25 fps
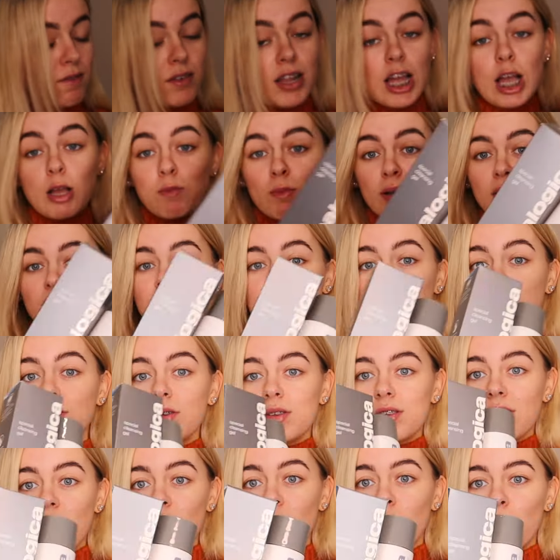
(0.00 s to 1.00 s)
like my 2
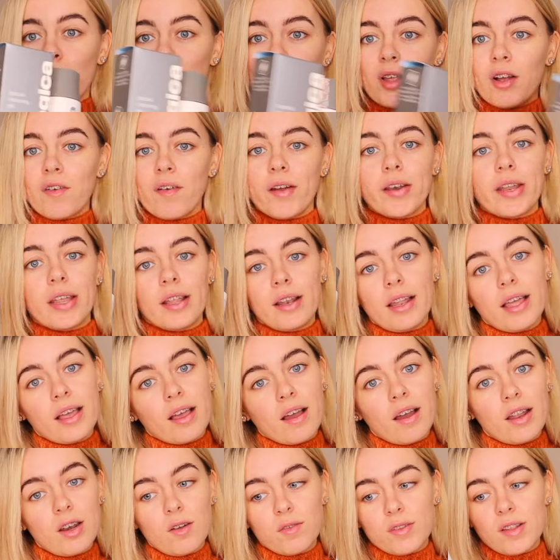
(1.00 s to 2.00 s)
stock ups already.
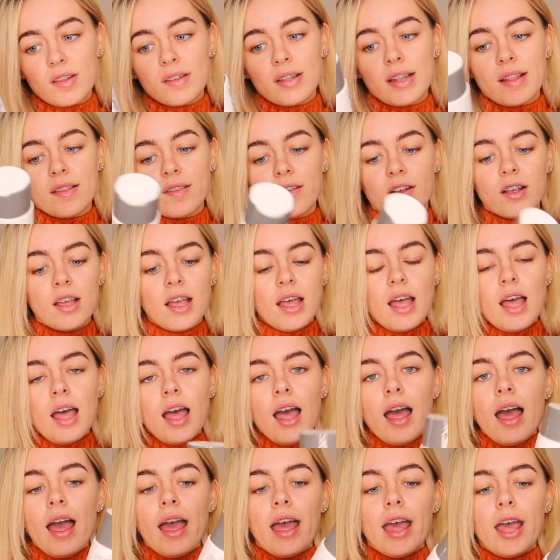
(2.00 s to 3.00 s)
Like, I love this cleanser.
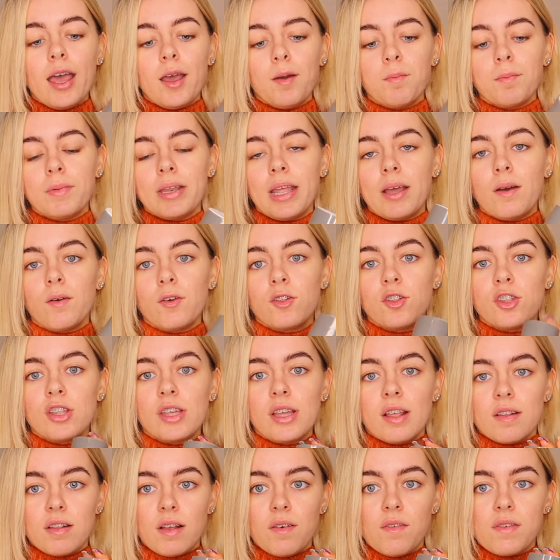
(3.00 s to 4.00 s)
Now
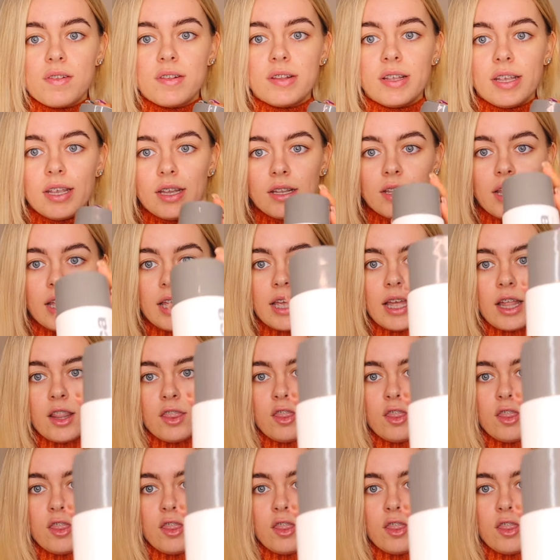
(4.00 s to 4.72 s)
she is obviously like